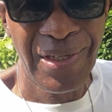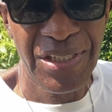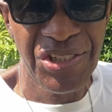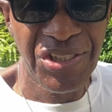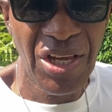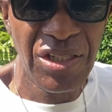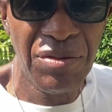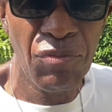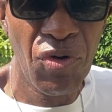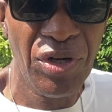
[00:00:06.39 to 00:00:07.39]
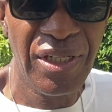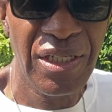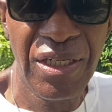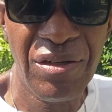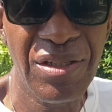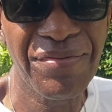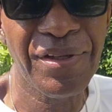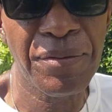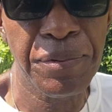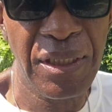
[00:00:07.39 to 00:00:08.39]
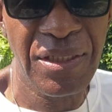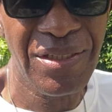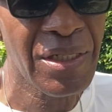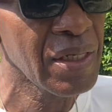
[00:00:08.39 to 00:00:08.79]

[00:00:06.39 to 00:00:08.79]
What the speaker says: It's Sunday morning here in the Philippines.